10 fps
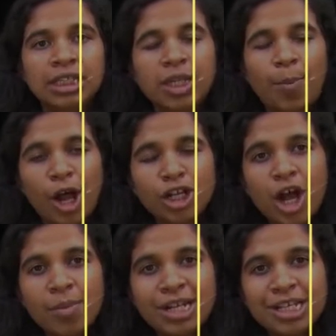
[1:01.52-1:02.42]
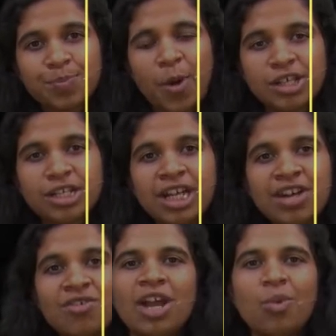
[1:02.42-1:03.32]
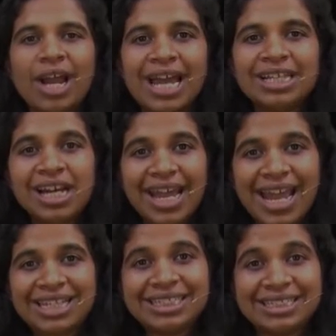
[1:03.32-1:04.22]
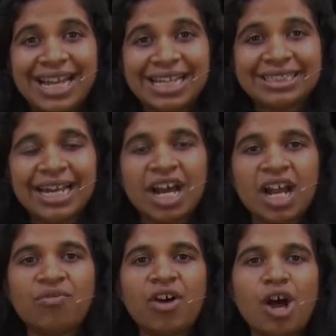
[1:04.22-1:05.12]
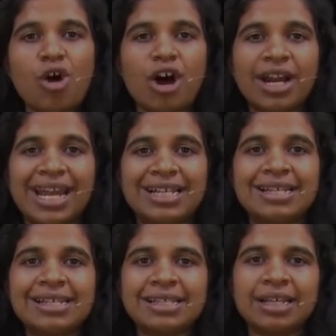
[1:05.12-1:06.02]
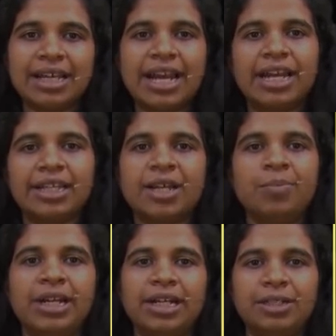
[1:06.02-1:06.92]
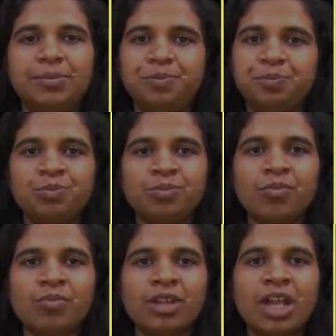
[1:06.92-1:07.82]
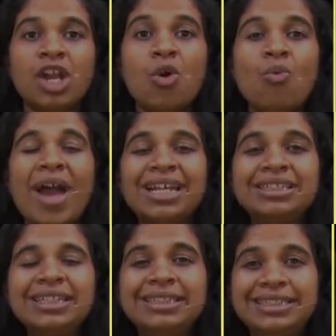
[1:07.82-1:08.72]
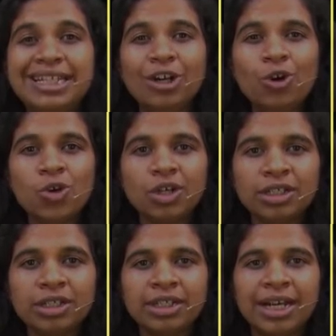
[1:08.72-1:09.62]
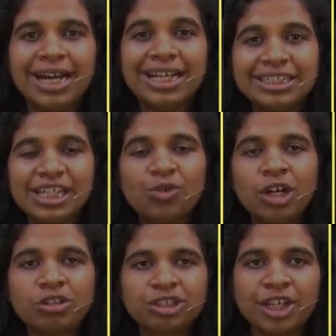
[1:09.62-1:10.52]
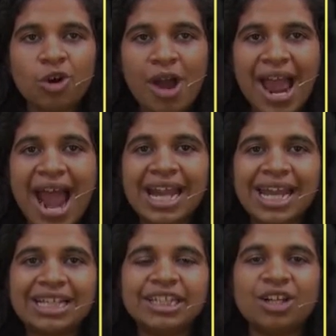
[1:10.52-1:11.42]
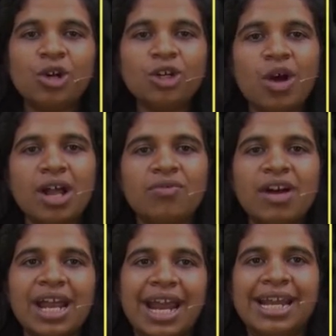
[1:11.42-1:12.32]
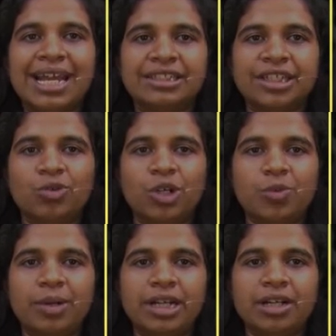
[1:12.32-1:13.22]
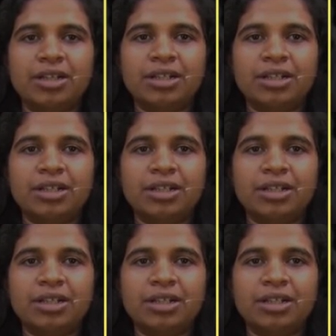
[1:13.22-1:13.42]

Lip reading: the polynomial is positive when either x is less than alpha or x is greater than beta. Where is it zero? It is equal to zero at x equal to alpha and x equal to beta.